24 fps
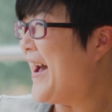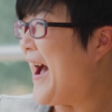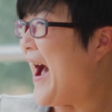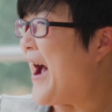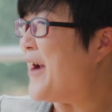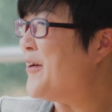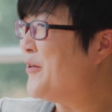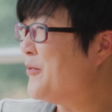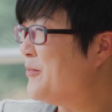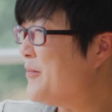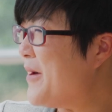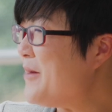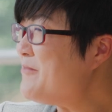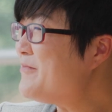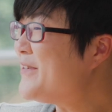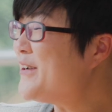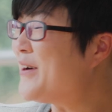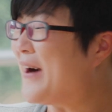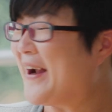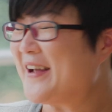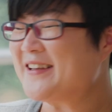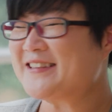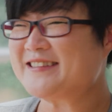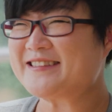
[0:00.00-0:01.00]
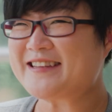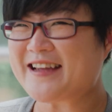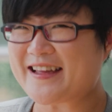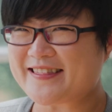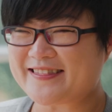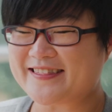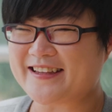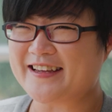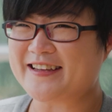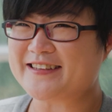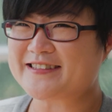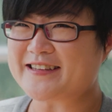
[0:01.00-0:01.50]
I remember I
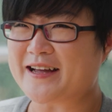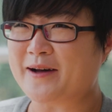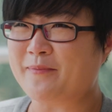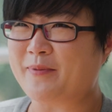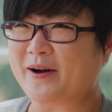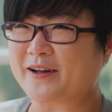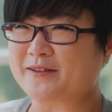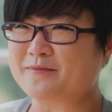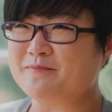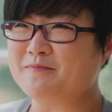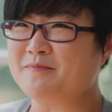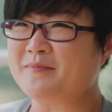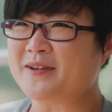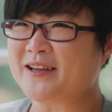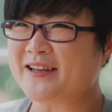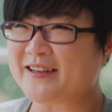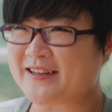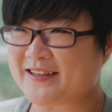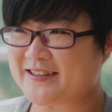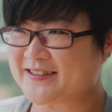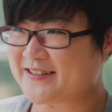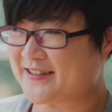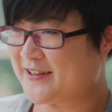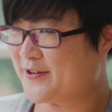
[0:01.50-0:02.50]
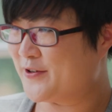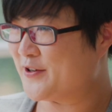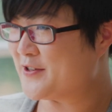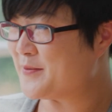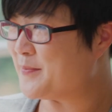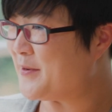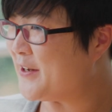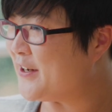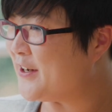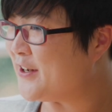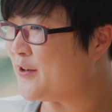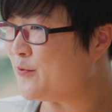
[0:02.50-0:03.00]
said this about Mini series,
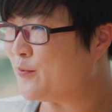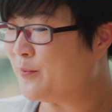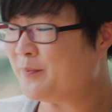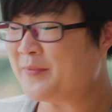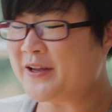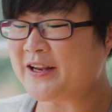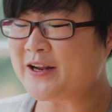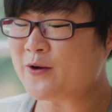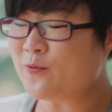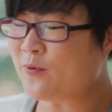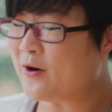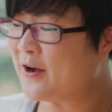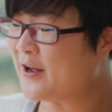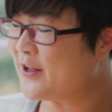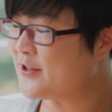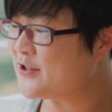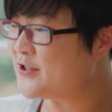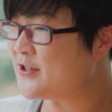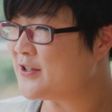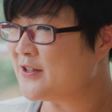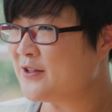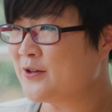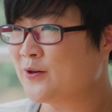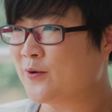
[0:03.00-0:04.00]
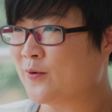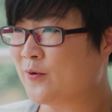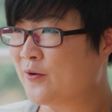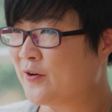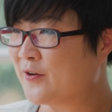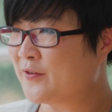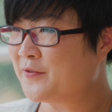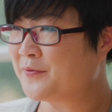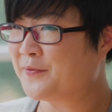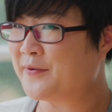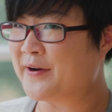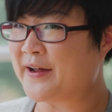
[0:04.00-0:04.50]
Mini 1, 2,
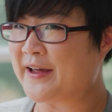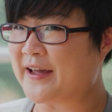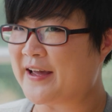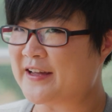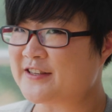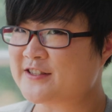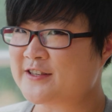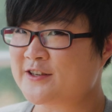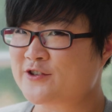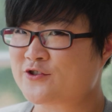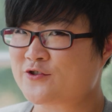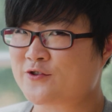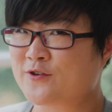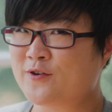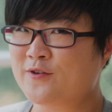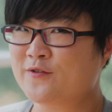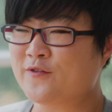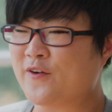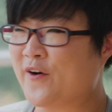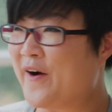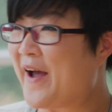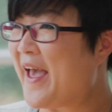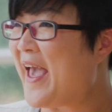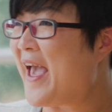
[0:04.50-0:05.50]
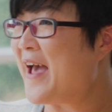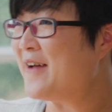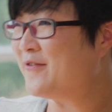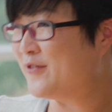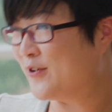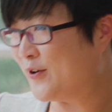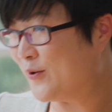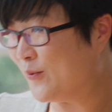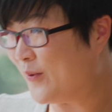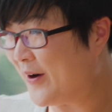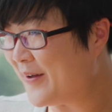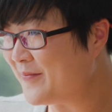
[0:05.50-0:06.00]
or 3, it's a drone for
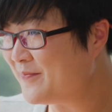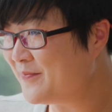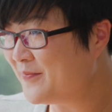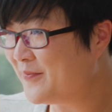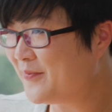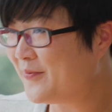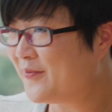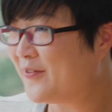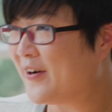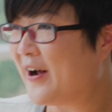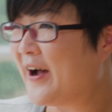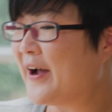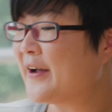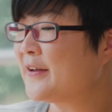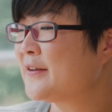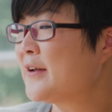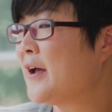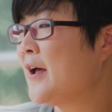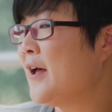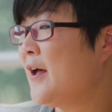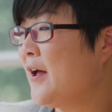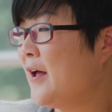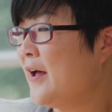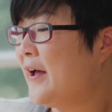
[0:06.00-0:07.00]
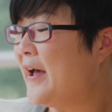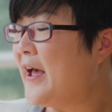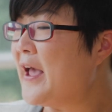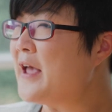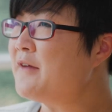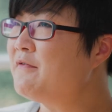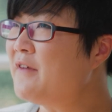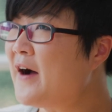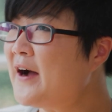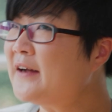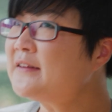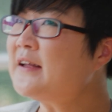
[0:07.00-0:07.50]
everyone, right?
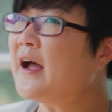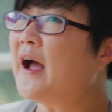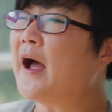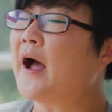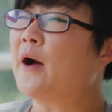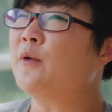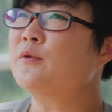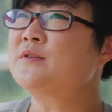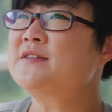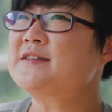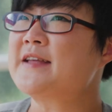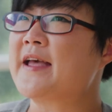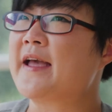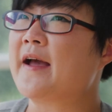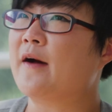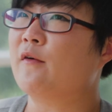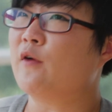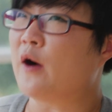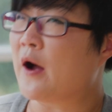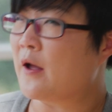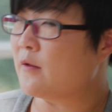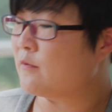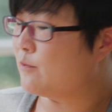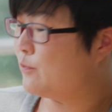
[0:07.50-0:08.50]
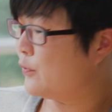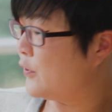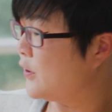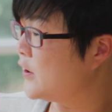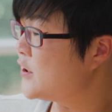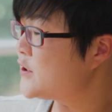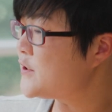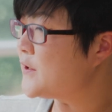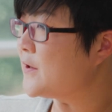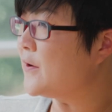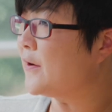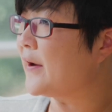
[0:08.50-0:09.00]
Avata, I would say, I
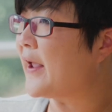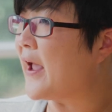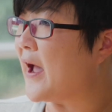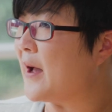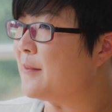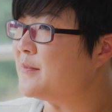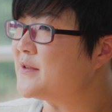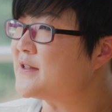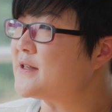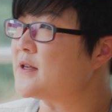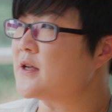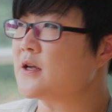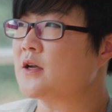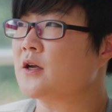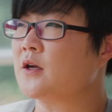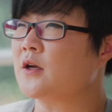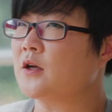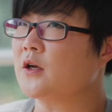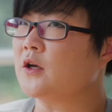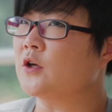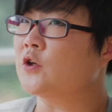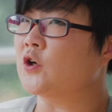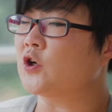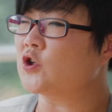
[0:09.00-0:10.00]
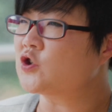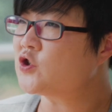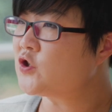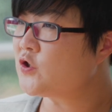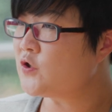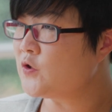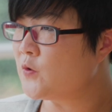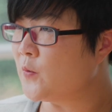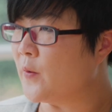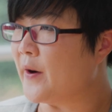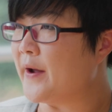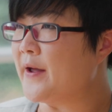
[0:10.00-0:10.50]
personally am seeing, you know,
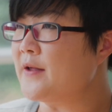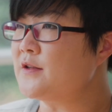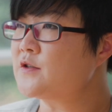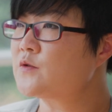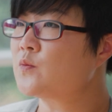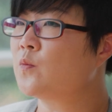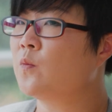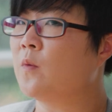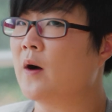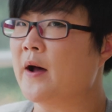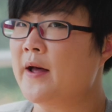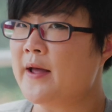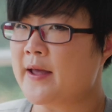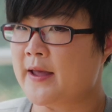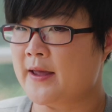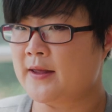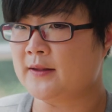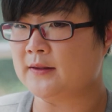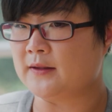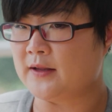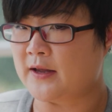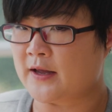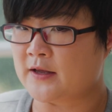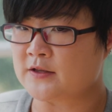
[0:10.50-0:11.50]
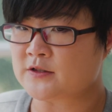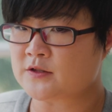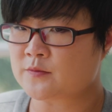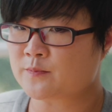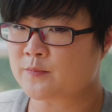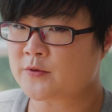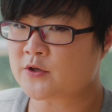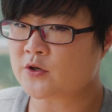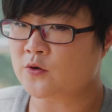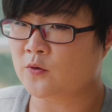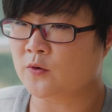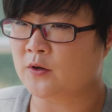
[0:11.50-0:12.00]
2 ends. One end is
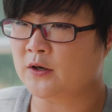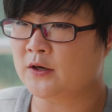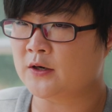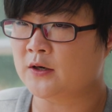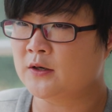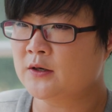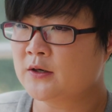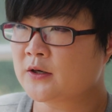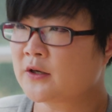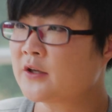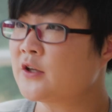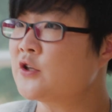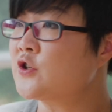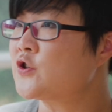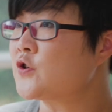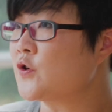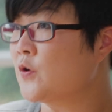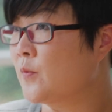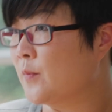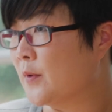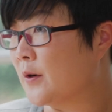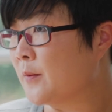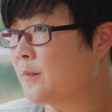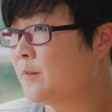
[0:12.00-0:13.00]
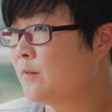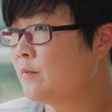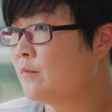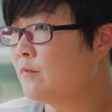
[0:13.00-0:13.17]
pure consumer,